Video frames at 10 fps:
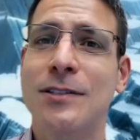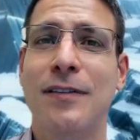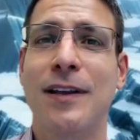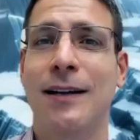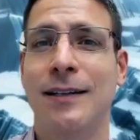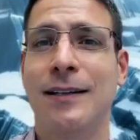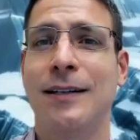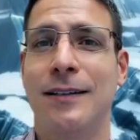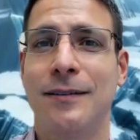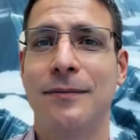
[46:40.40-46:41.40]
reminders of
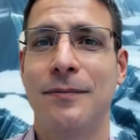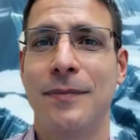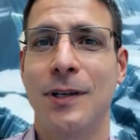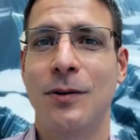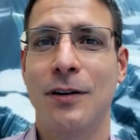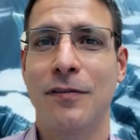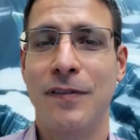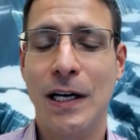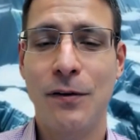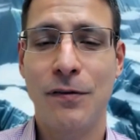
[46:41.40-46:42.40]
that.
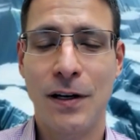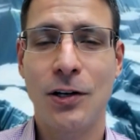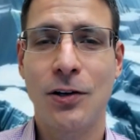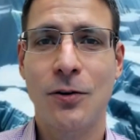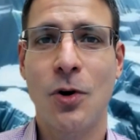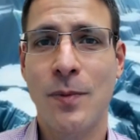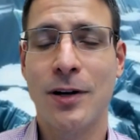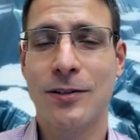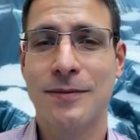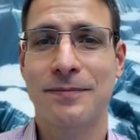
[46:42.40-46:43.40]
They're very, very good
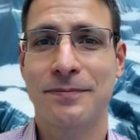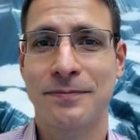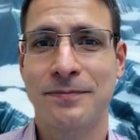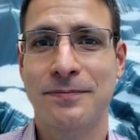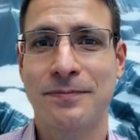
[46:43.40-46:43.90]
role models.